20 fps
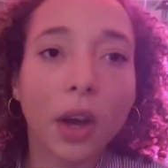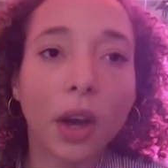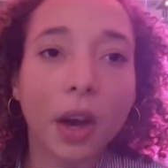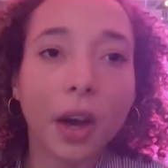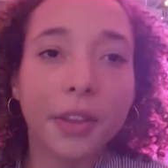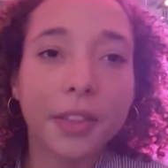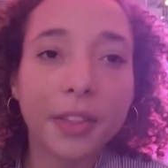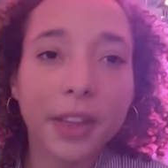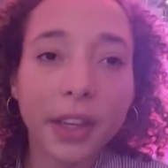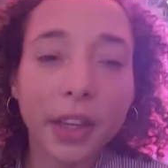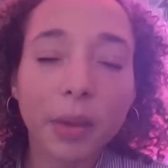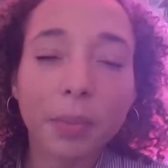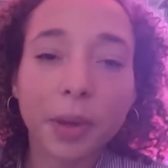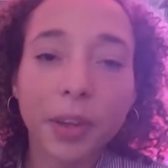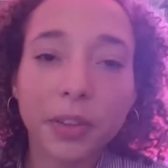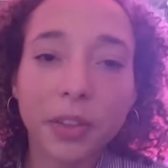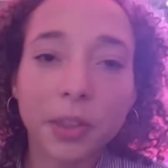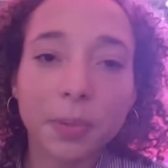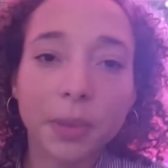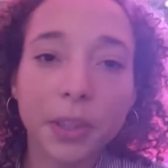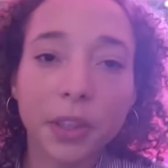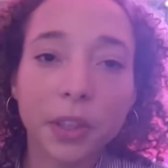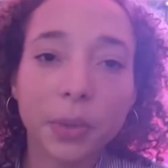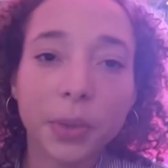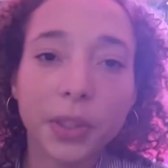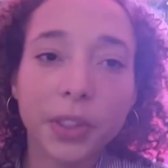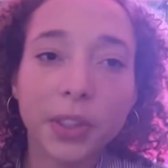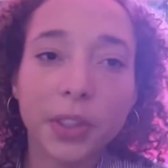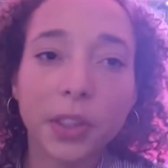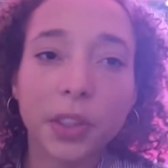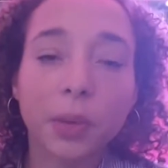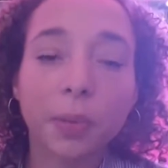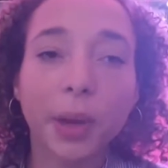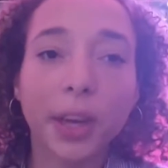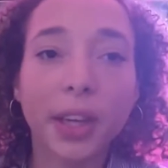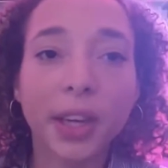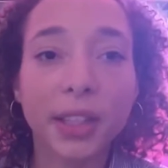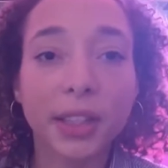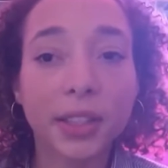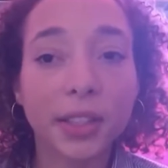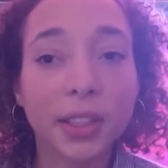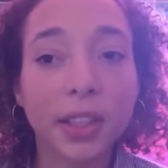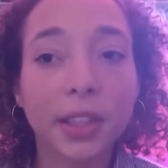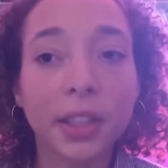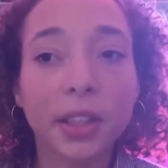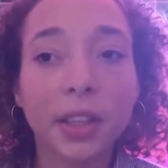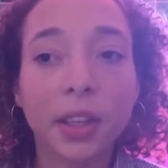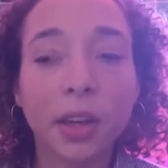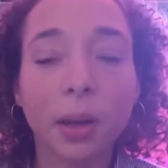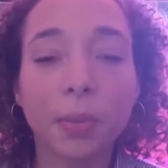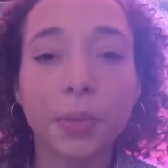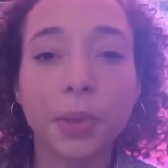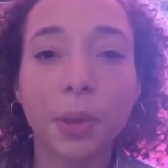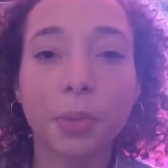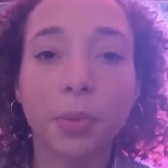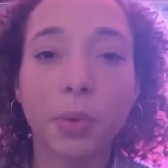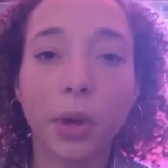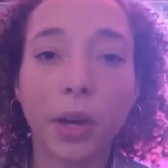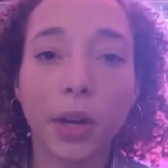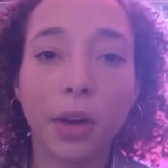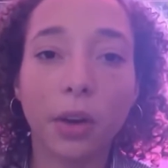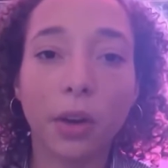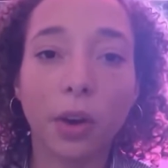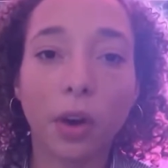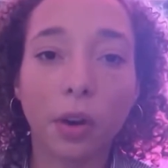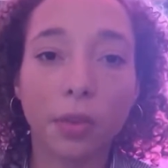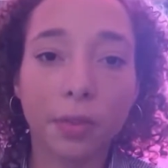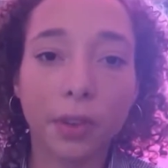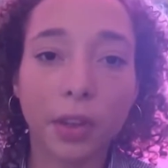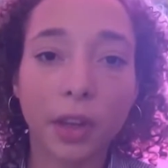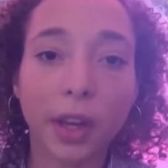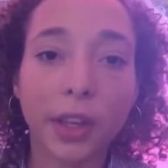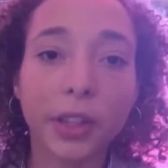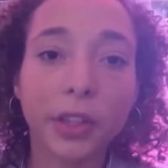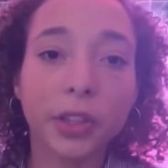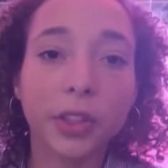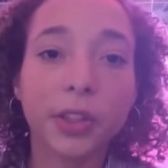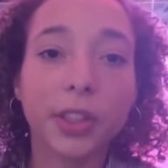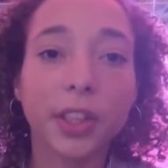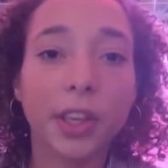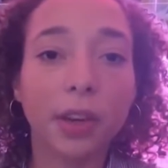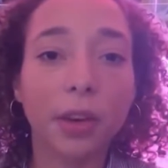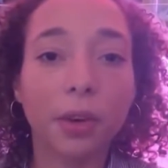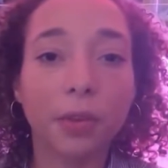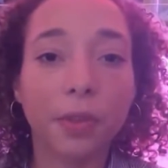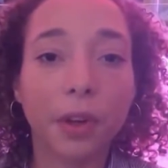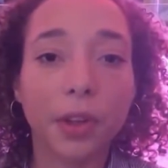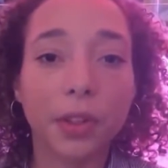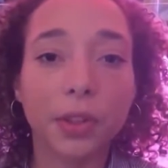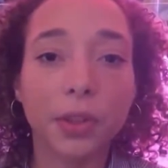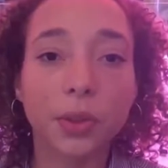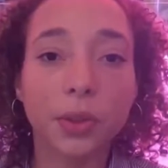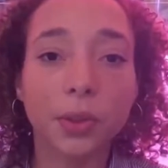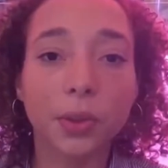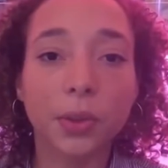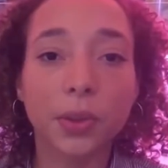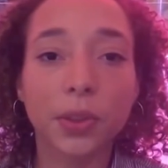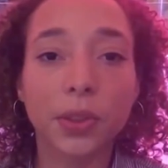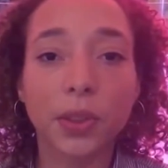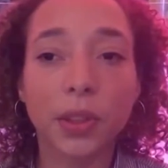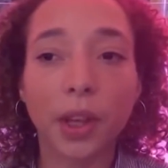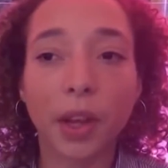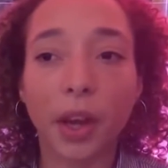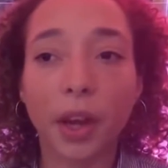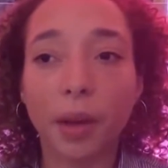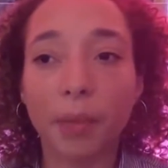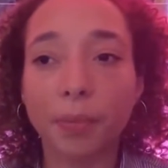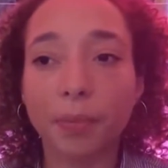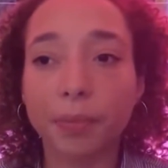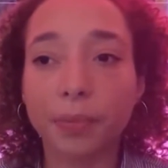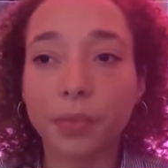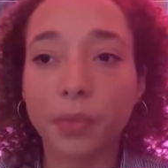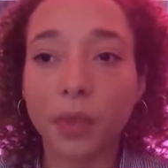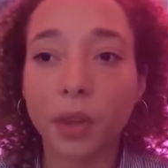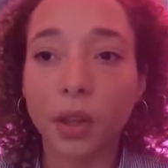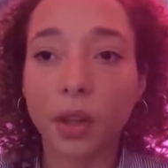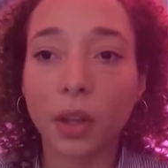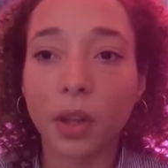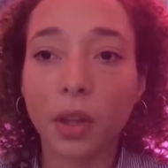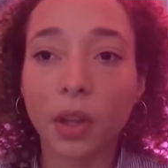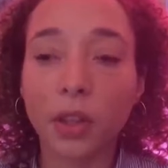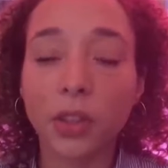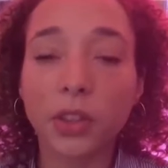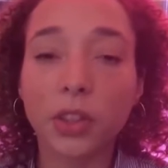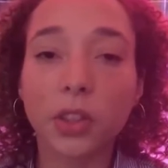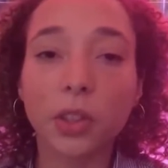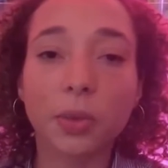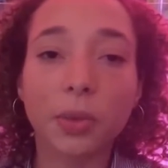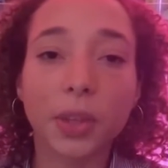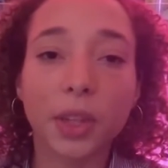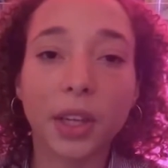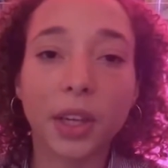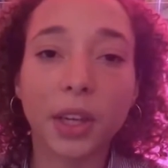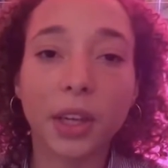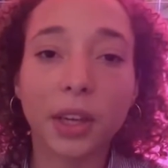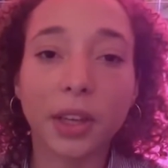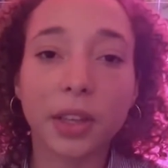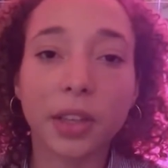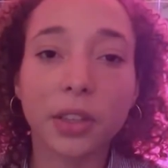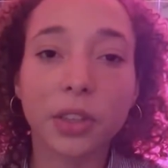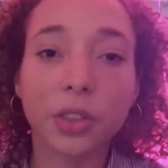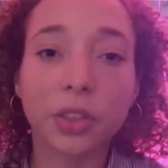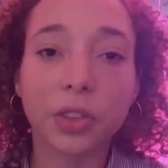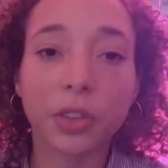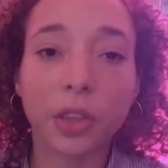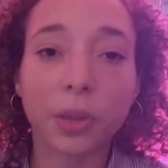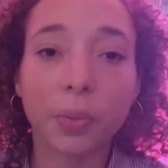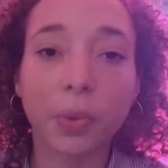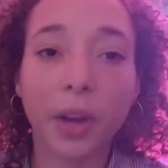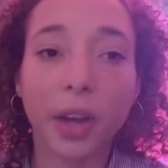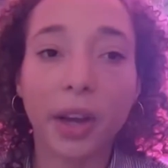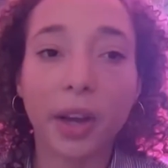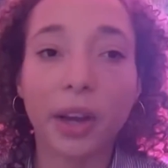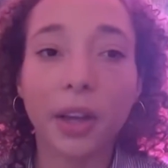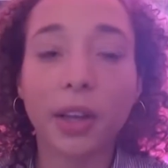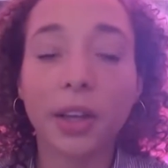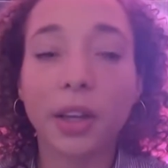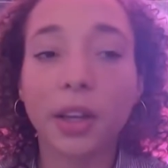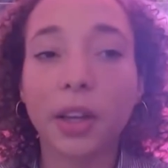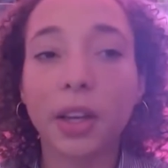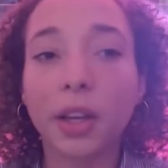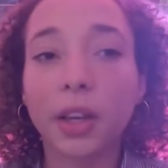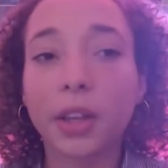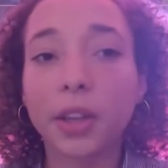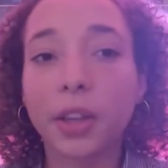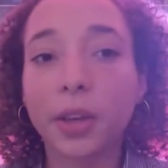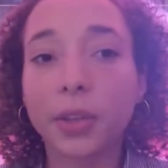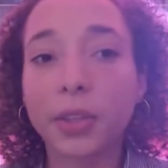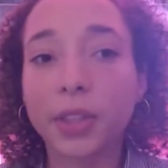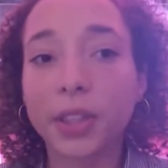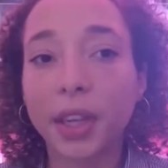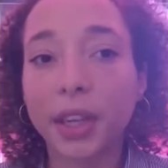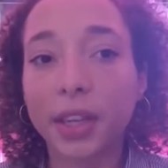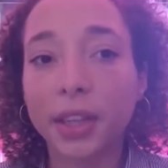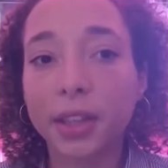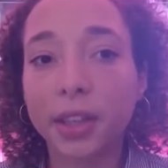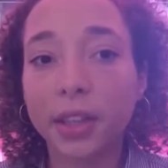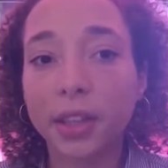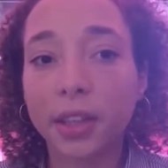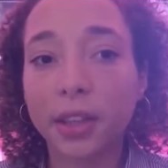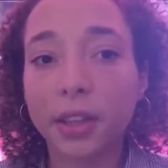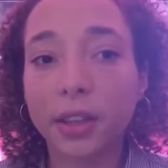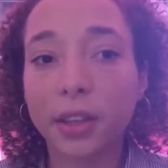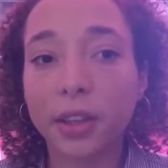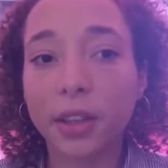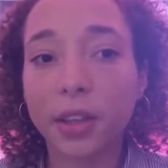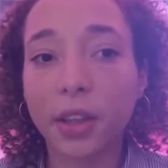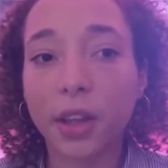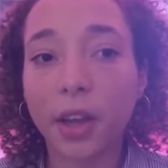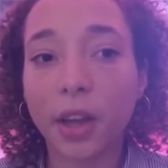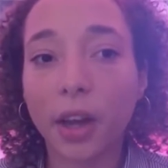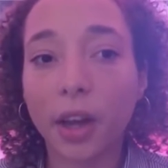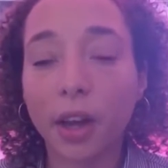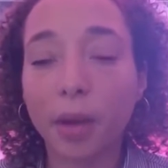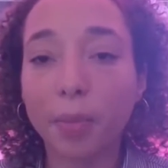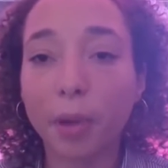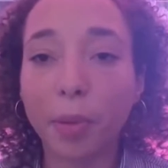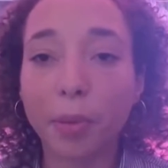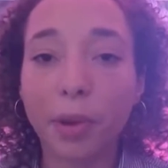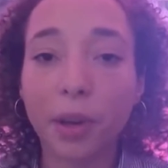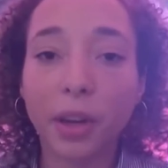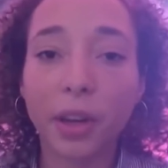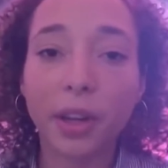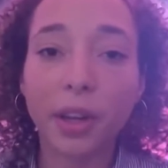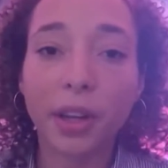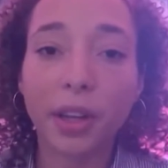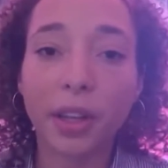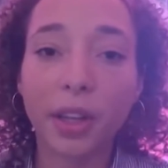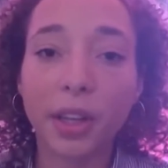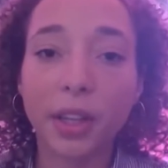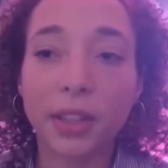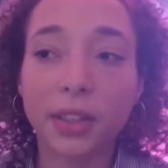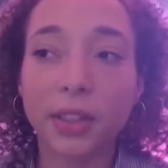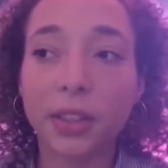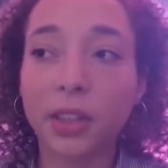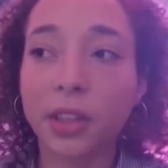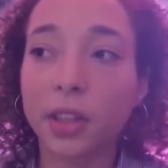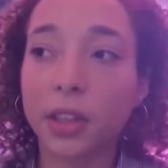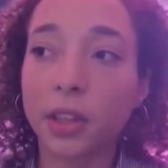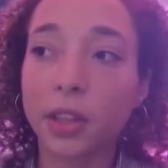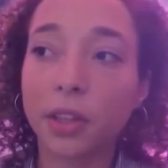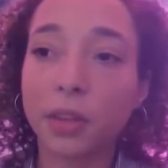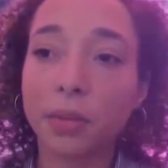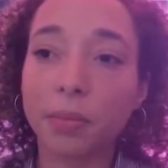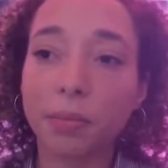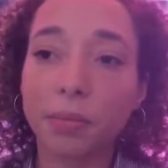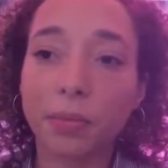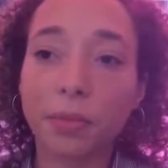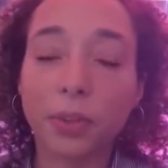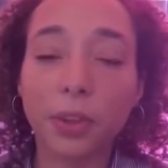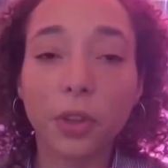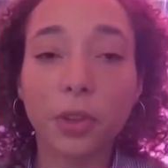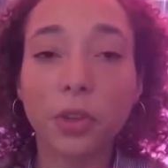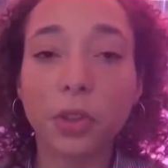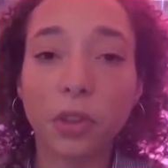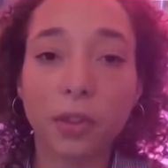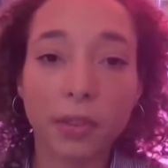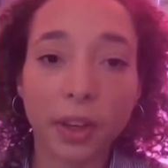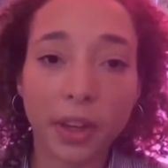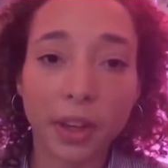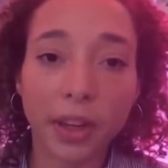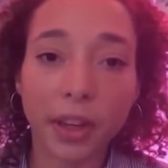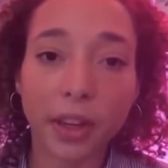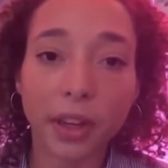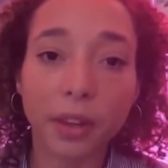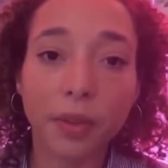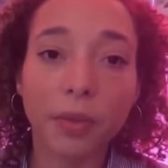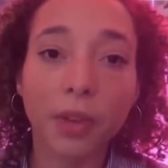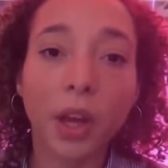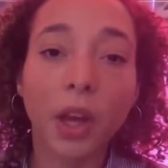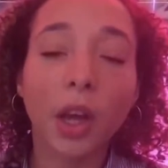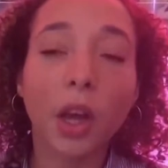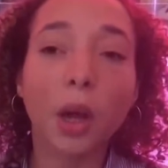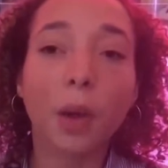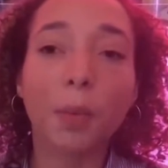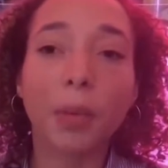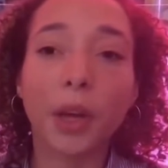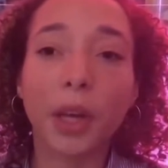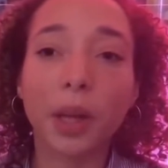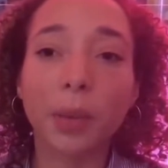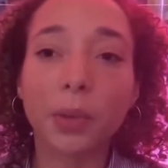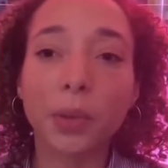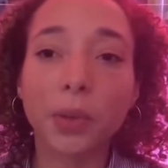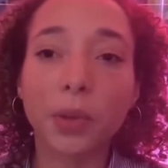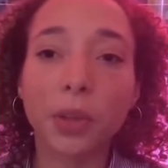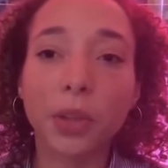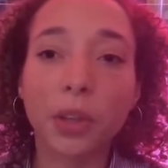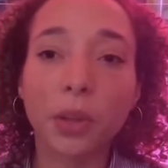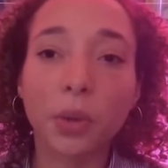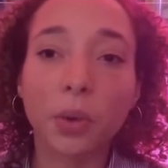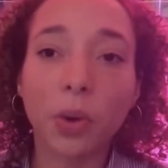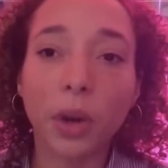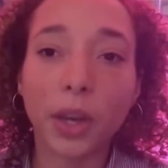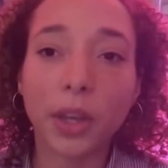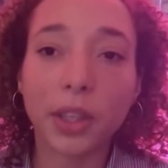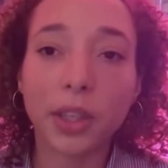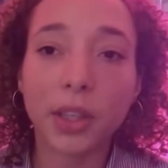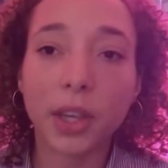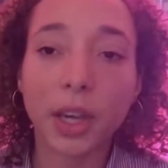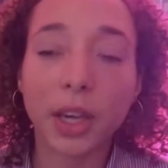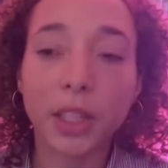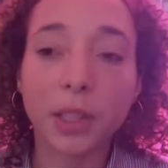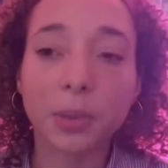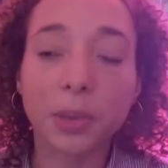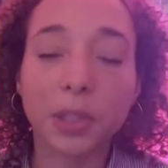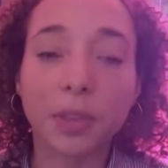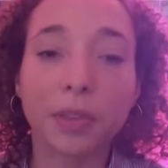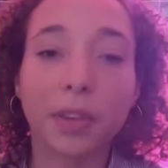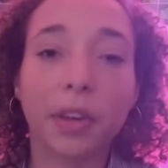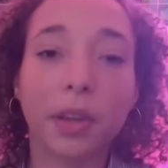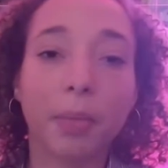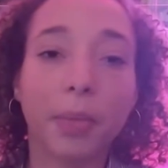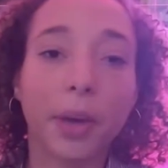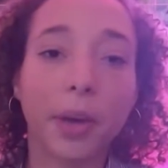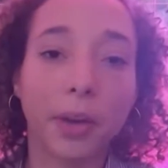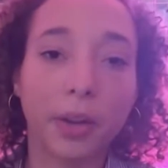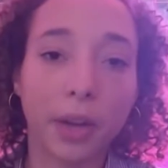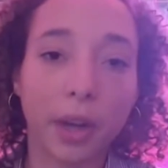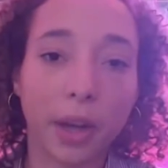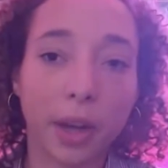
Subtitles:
I think it might have just been a coincidence, but I guess it's something that comes up quite often. Like you do see a lot of articles to do with the e-learning industry where they'll say that mobile learning is the future of learning, but he was talking quite specifically about